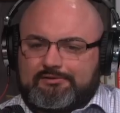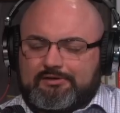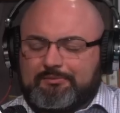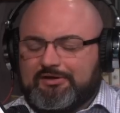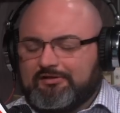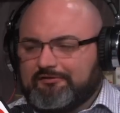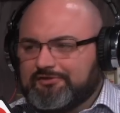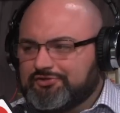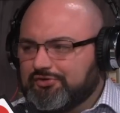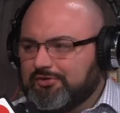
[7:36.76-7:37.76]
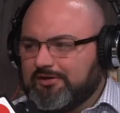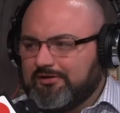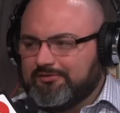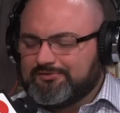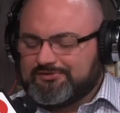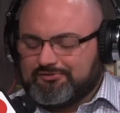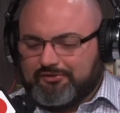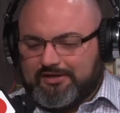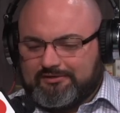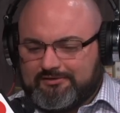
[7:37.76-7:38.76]
I mean, I love the show. It was a
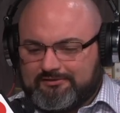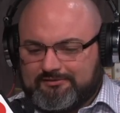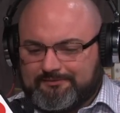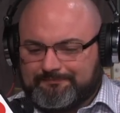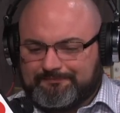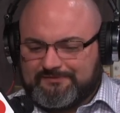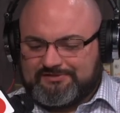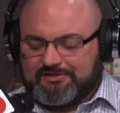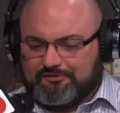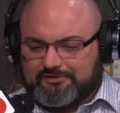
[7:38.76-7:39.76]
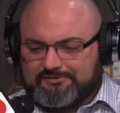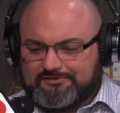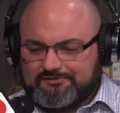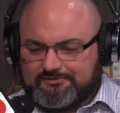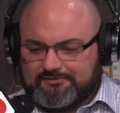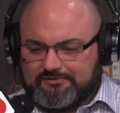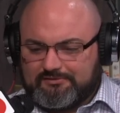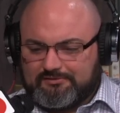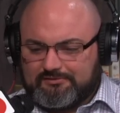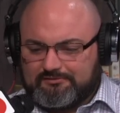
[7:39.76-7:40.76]
great series,
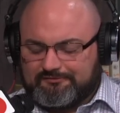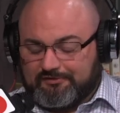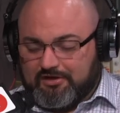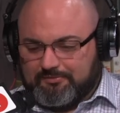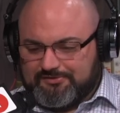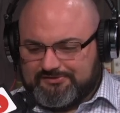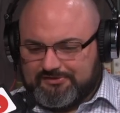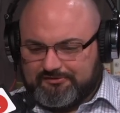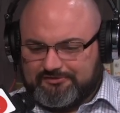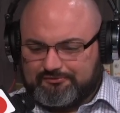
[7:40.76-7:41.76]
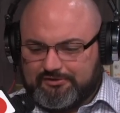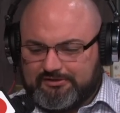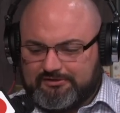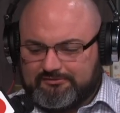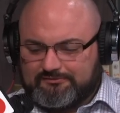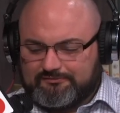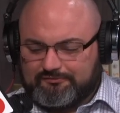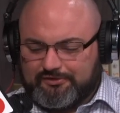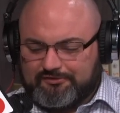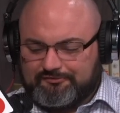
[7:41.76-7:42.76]
phenomenal series, really.
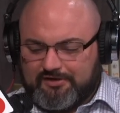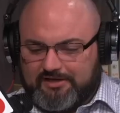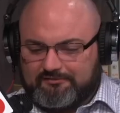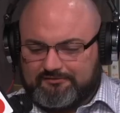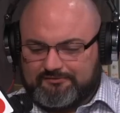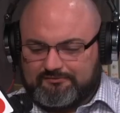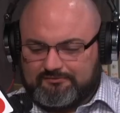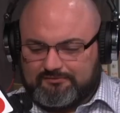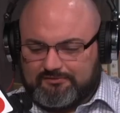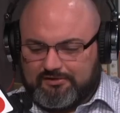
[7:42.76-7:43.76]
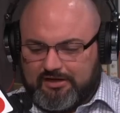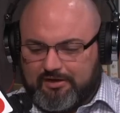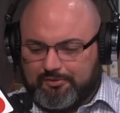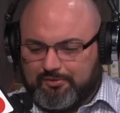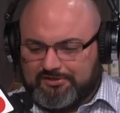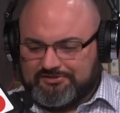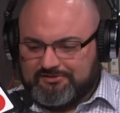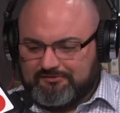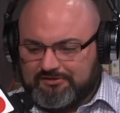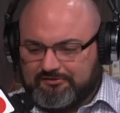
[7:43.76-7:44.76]
Redefined how we watch
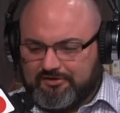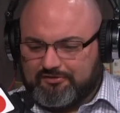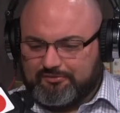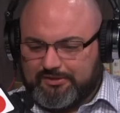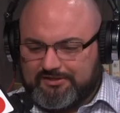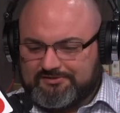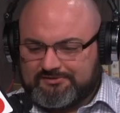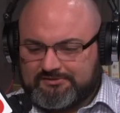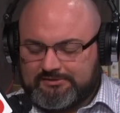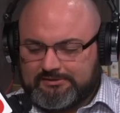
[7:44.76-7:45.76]
TV in a lot of ways.